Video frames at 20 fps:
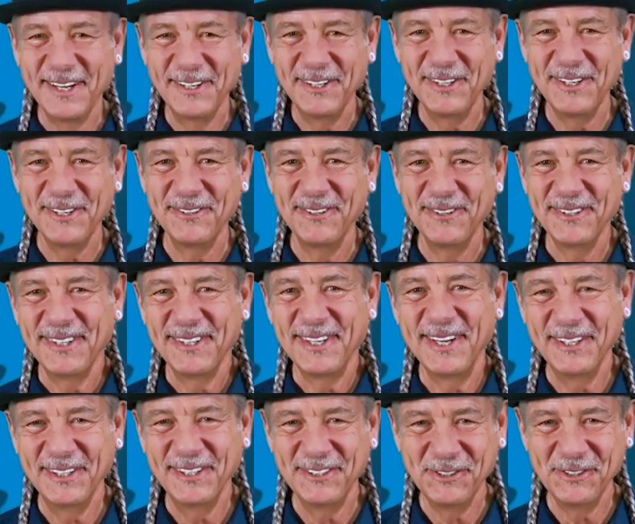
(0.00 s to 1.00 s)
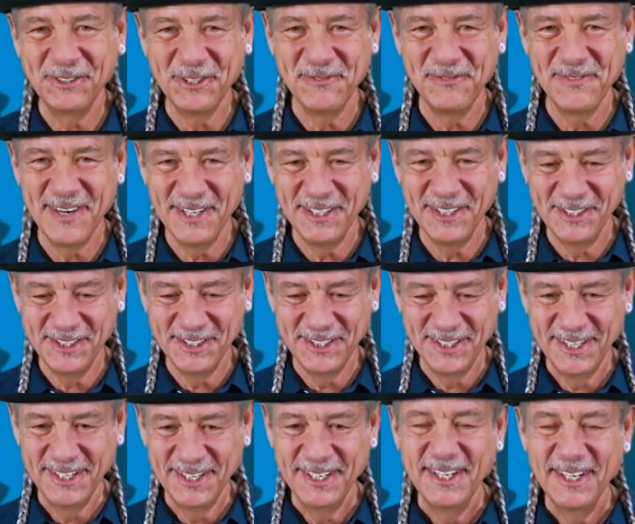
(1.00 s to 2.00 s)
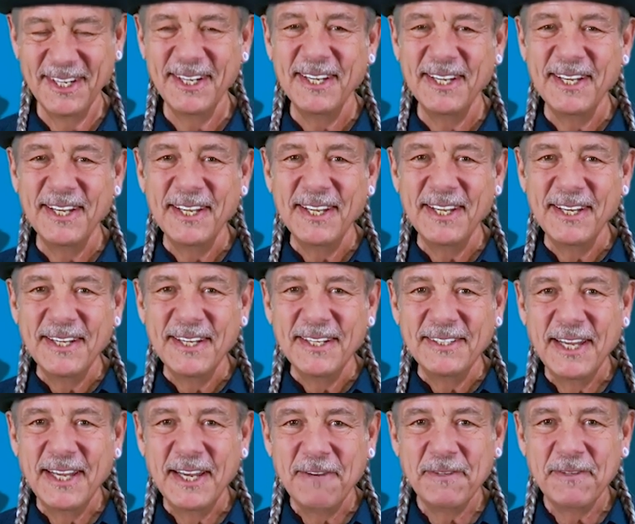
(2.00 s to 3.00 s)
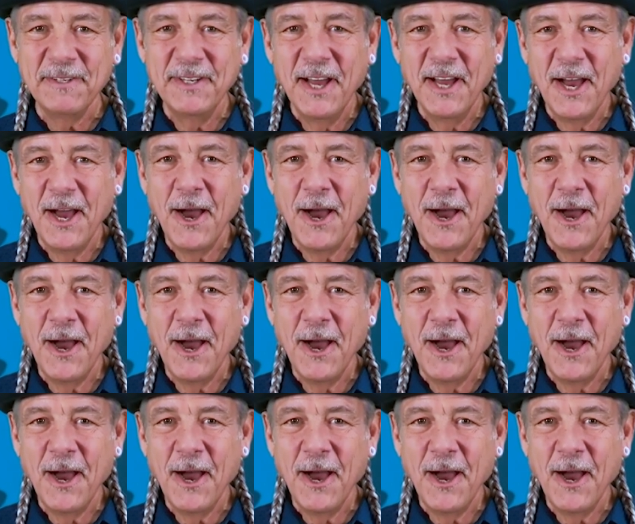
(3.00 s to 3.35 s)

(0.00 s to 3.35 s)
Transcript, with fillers: you. Thank you so much. David,